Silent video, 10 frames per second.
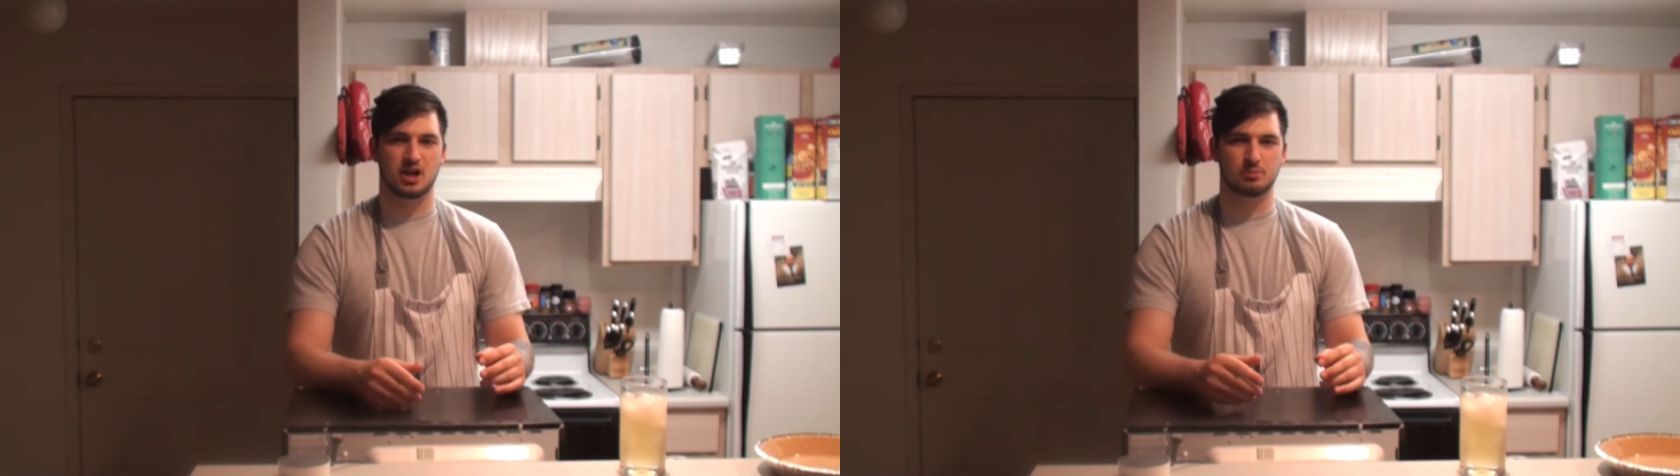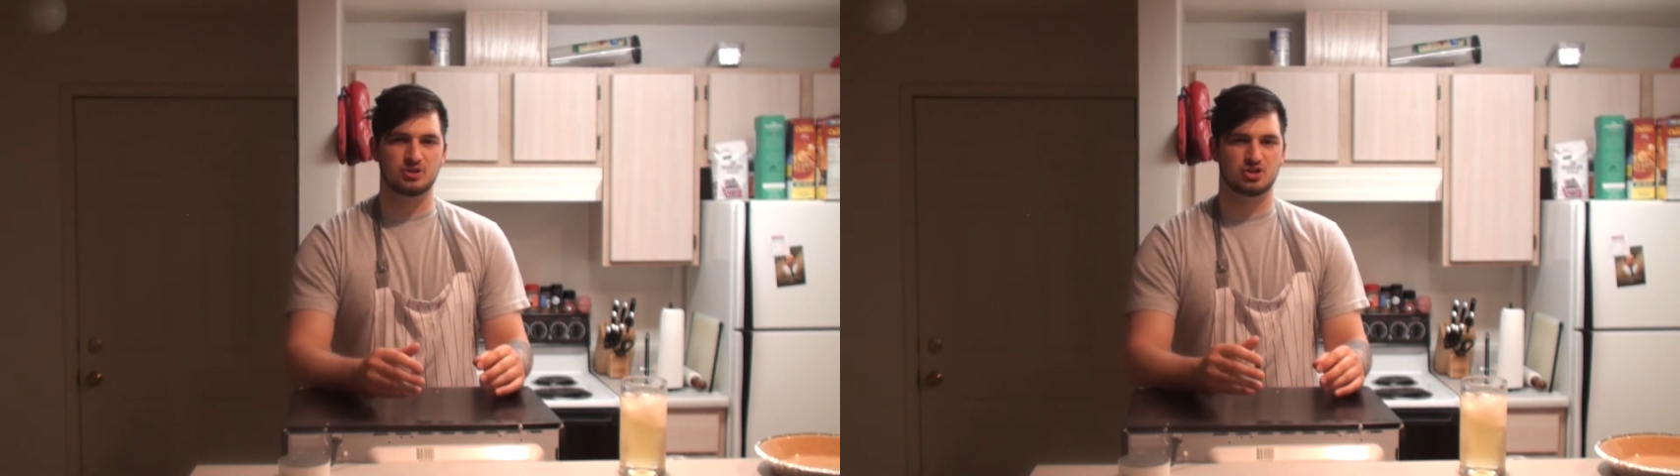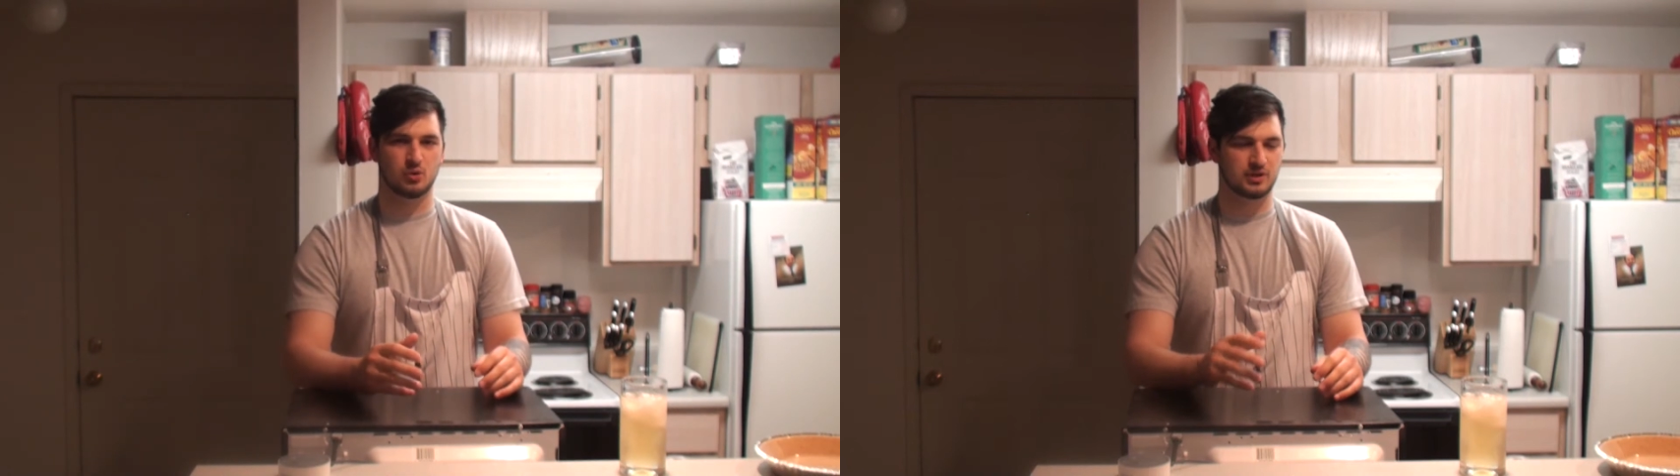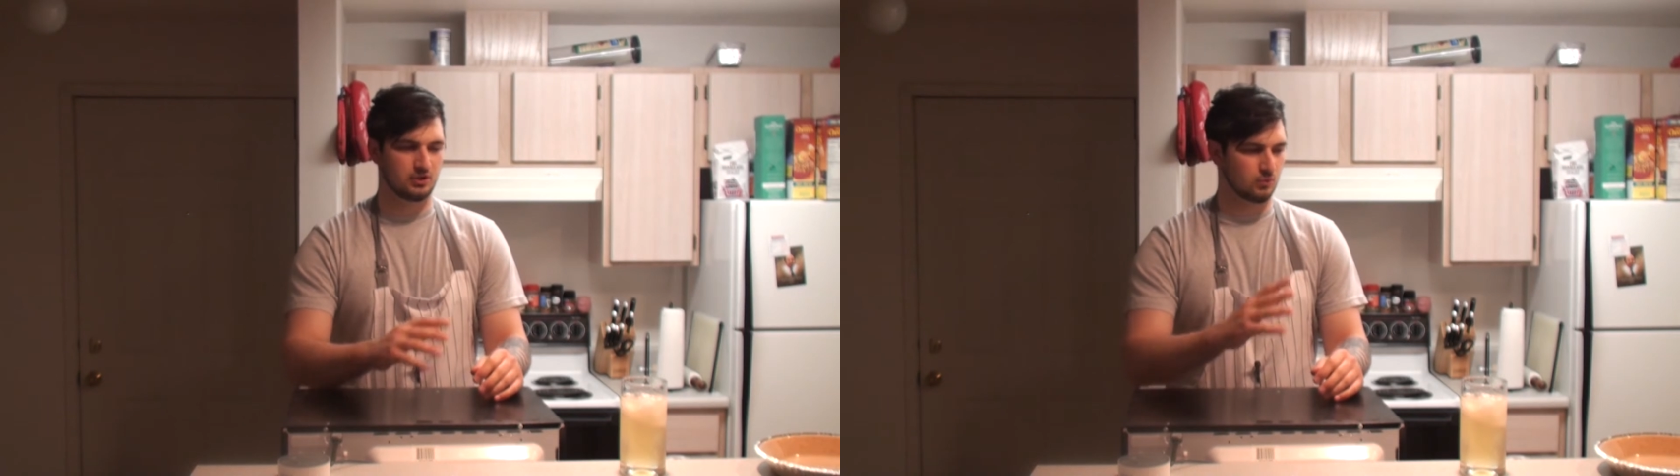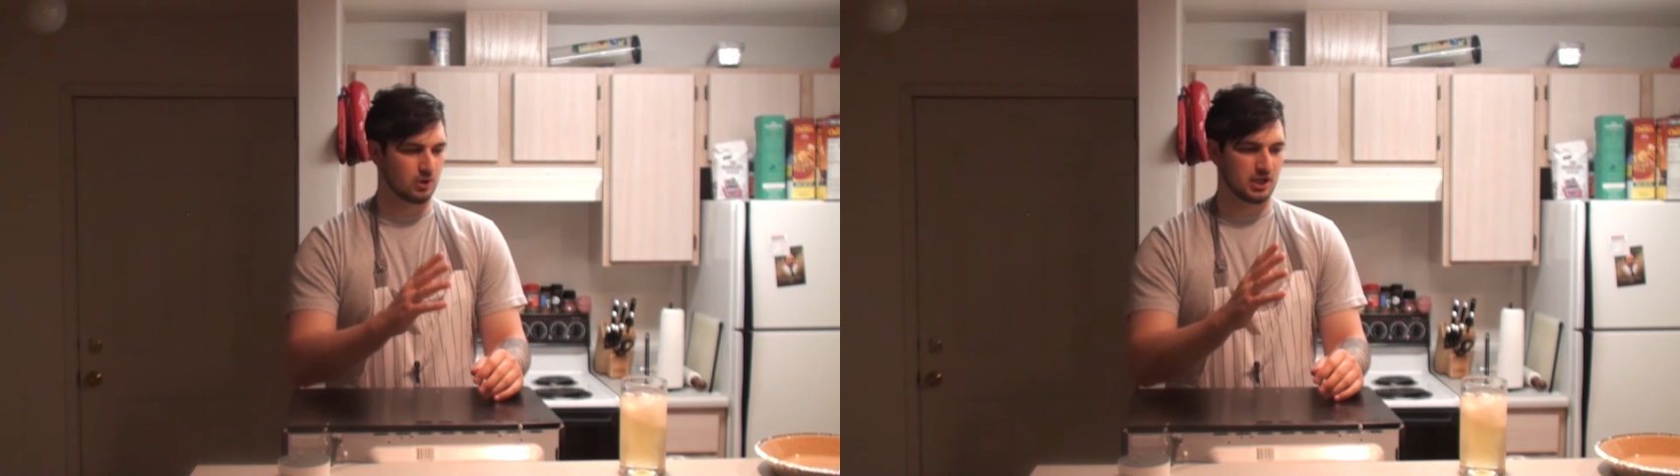I'll be showing
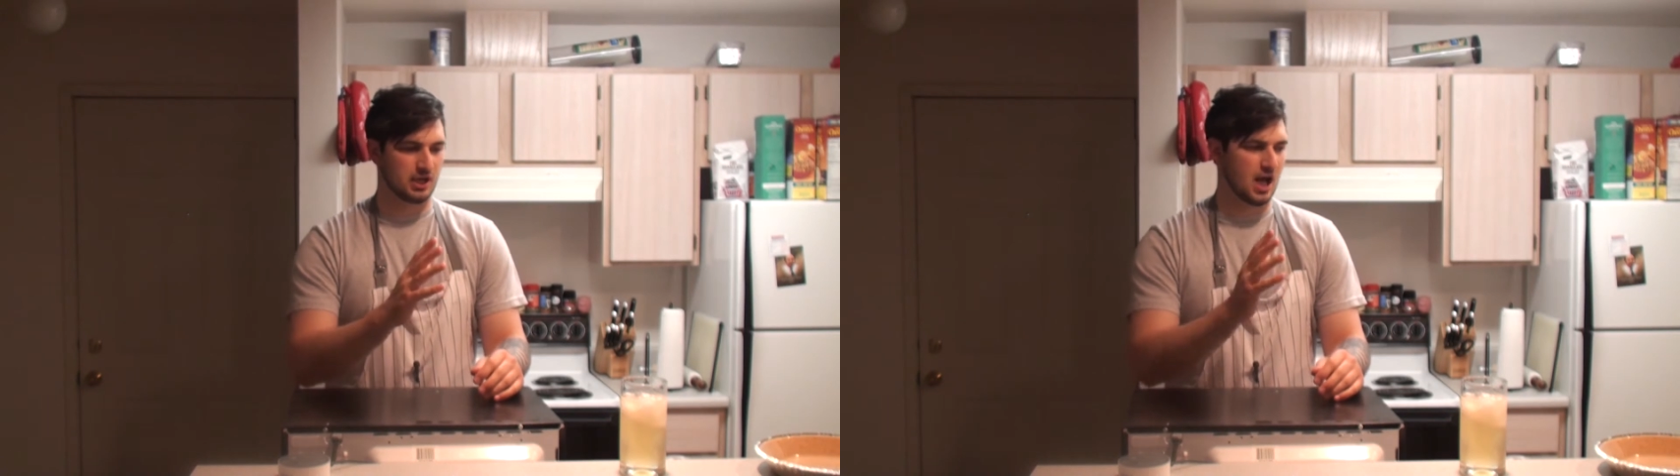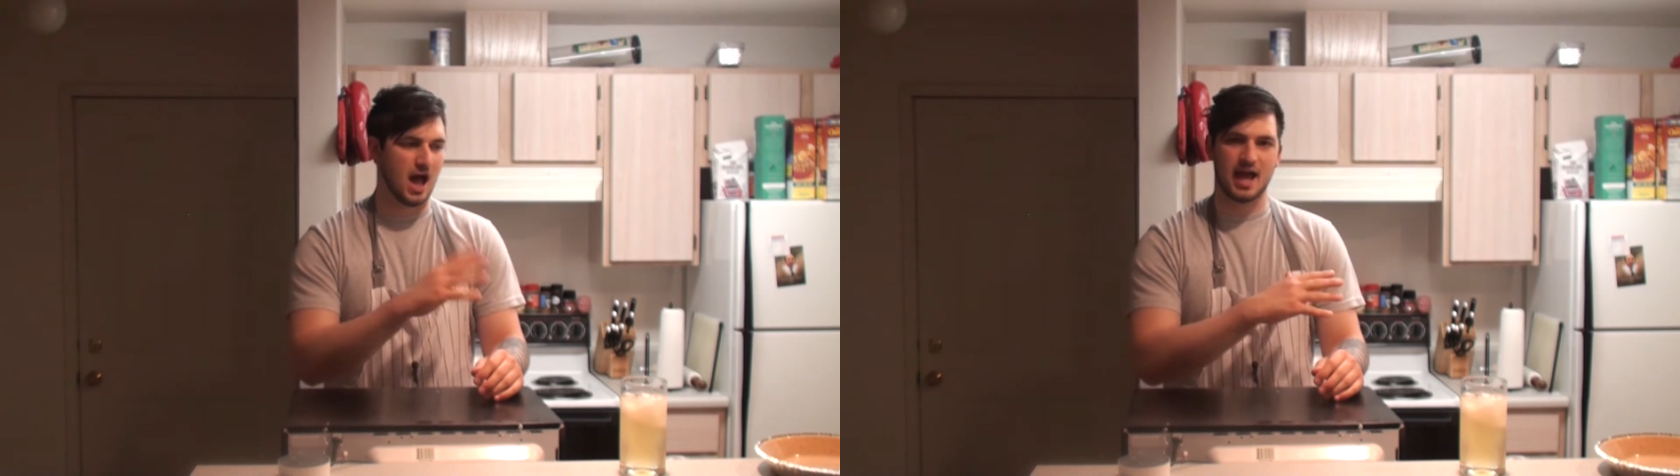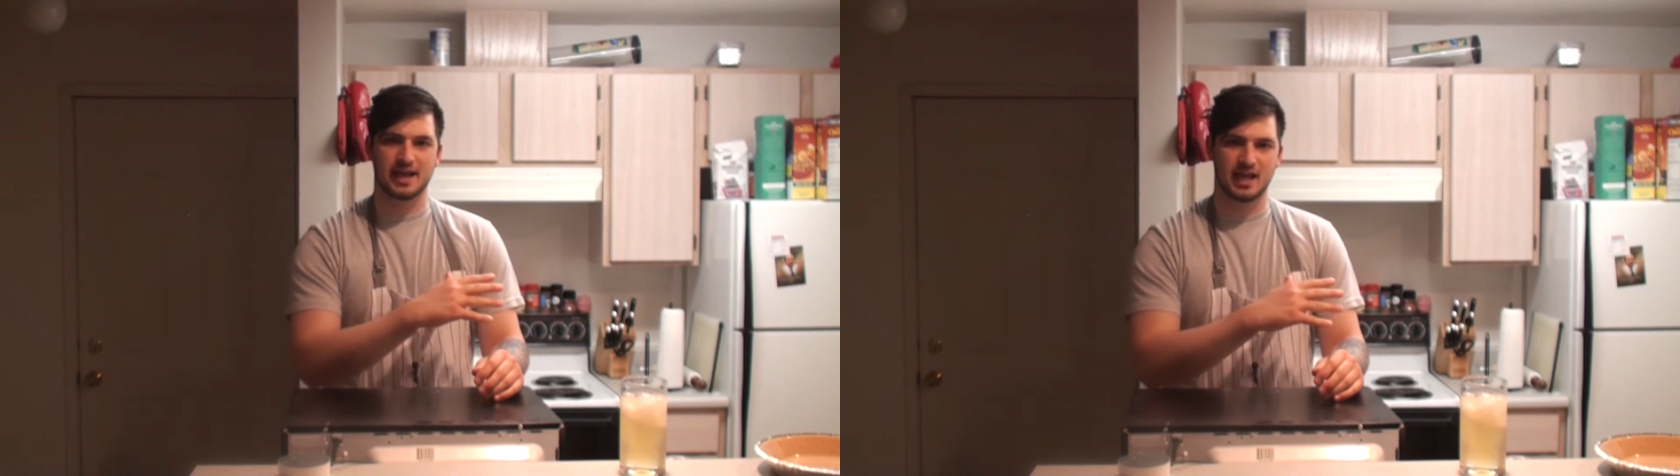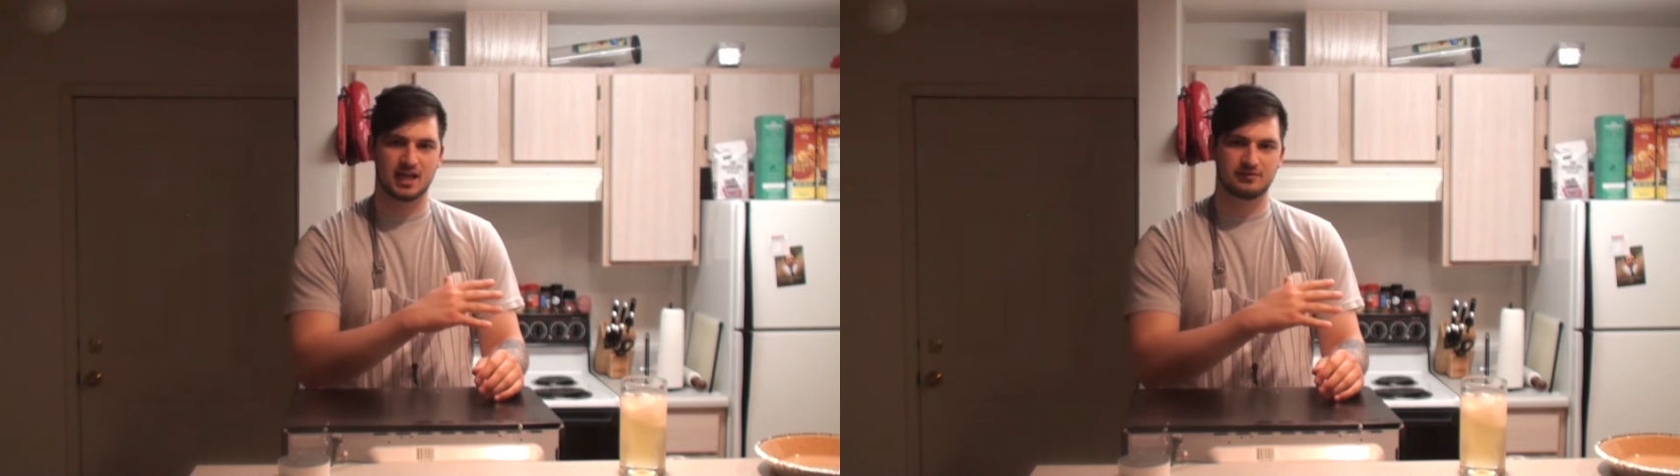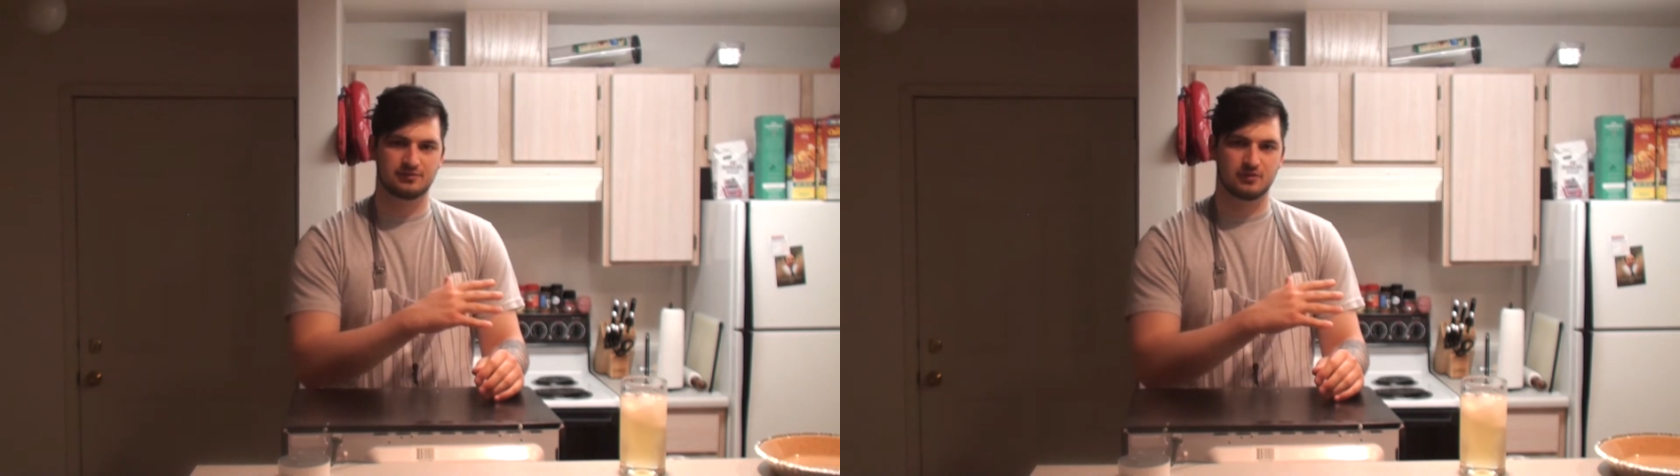you what I
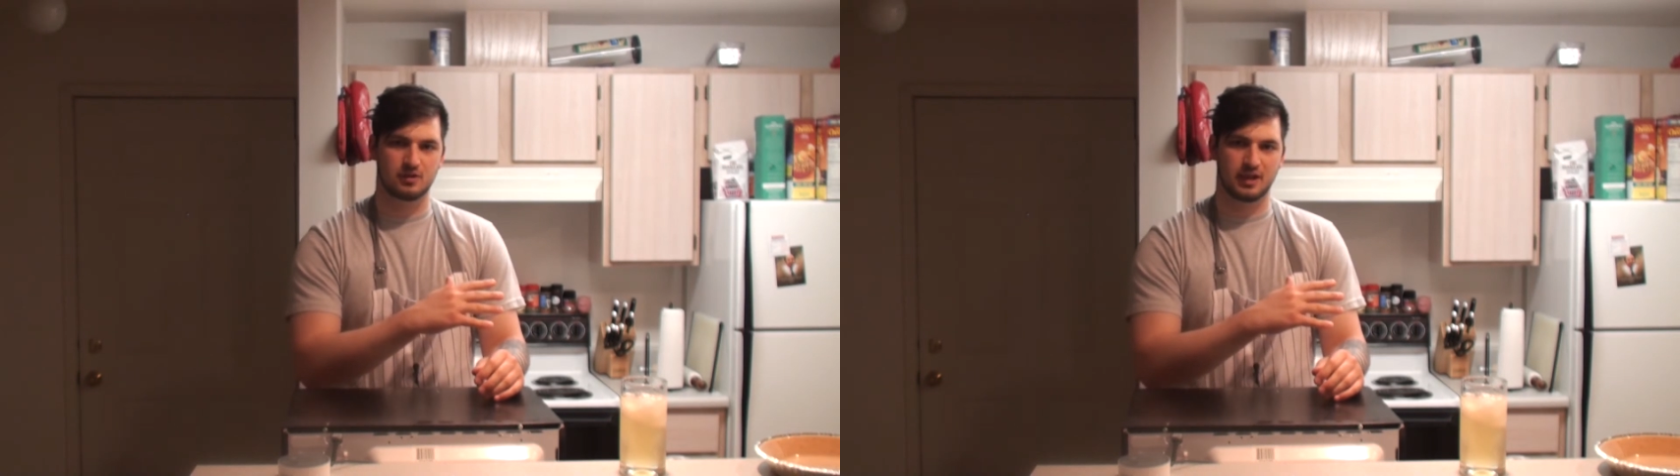have on